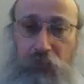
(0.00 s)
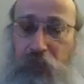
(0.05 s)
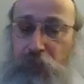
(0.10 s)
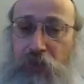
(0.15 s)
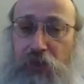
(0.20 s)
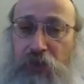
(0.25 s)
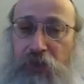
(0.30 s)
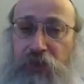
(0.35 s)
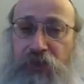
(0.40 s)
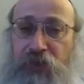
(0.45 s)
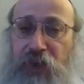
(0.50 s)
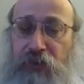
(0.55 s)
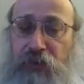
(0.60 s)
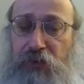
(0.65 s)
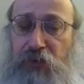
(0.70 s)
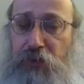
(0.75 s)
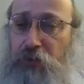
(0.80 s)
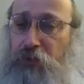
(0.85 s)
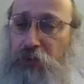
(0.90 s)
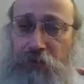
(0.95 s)
They did the
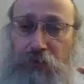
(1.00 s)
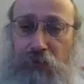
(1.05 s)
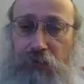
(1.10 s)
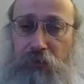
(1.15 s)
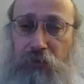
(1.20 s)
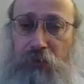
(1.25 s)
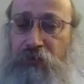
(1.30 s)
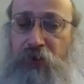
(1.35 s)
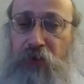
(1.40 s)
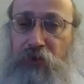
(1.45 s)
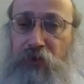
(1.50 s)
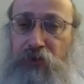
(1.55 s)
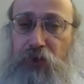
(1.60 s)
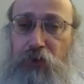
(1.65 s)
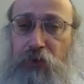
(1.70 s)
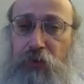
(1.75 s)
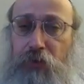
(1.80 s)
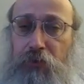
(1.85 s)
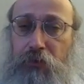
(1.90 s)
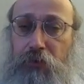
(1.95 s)
sentence very
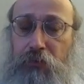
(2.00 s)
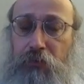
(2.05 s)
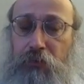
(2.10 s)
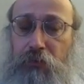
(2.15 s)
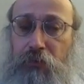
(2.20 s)
good,